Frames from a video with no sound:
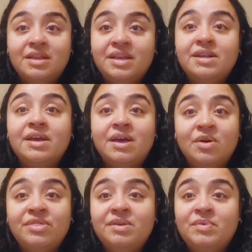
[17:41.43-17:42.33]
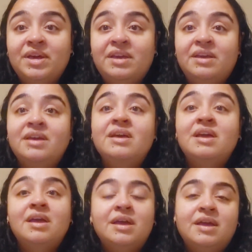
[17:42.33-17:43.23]
in a healthy way.
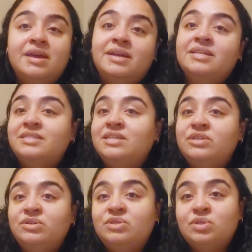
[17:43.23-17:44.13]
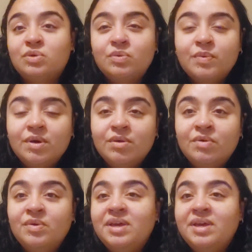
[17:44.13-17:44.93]
It continues to grow.